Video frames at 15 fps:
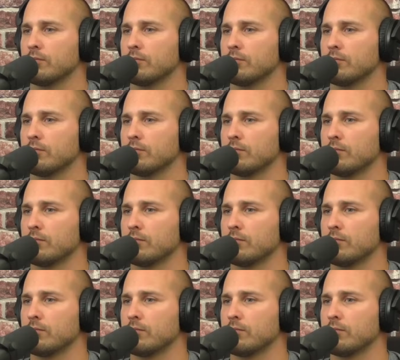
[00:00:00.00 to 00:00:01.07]

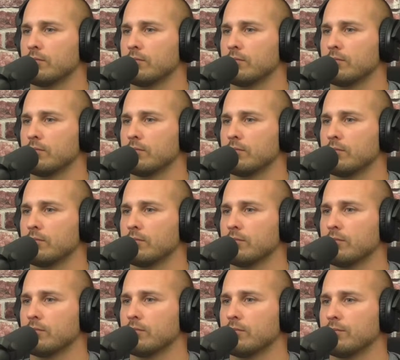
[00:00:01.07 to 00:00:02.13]

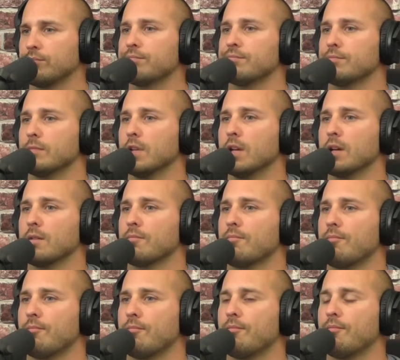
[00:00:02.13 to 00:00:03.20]

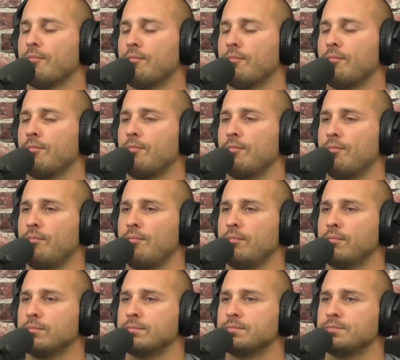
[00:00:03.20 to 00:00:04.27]

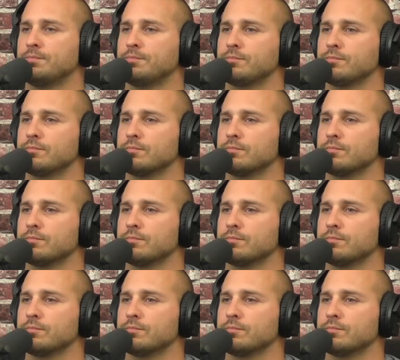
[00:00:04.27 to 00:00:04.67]
(silent)